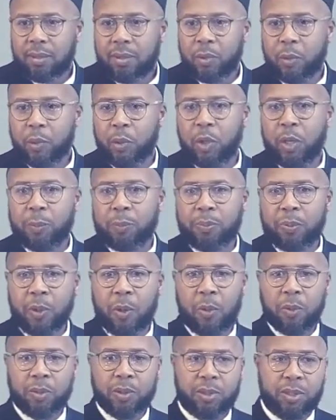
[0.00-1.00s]
do you
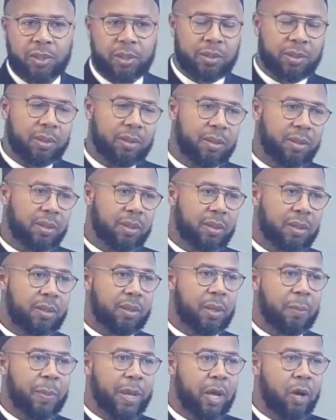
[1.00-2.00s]
approach
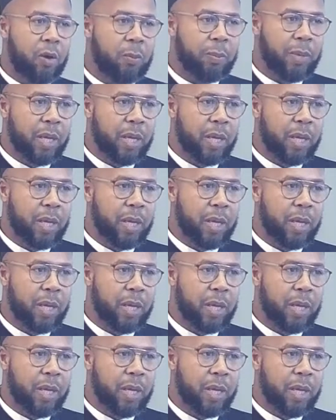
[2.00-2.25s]
the male